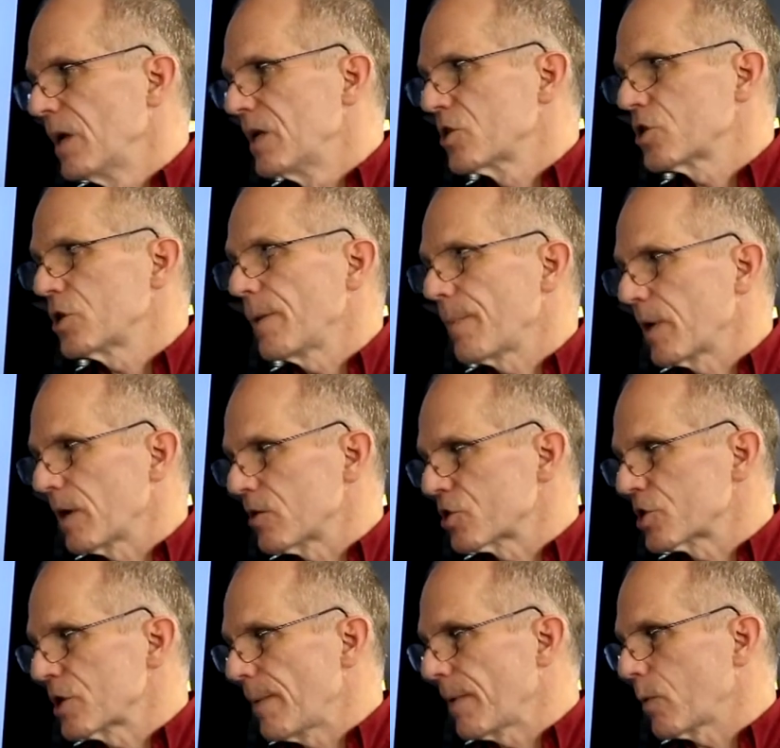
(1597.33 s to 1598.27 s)
Sleeping on your
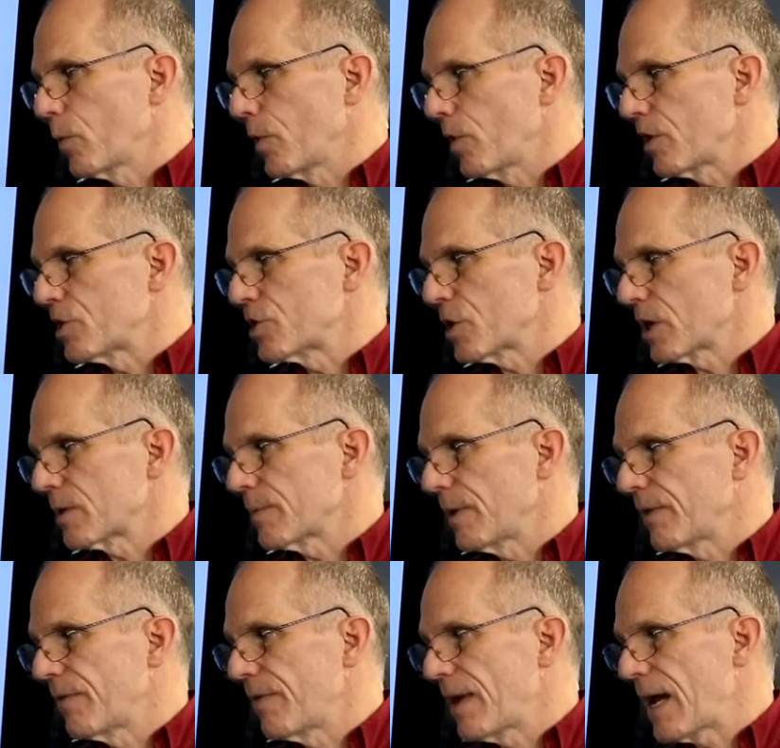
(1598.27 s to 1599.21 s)
stomach, we already talked
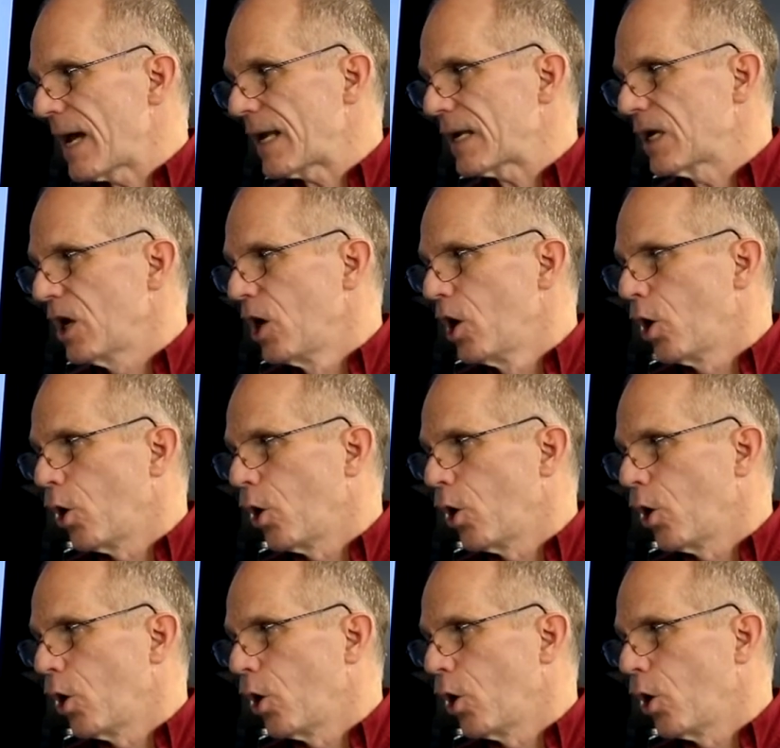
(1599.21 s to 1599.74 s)
about that.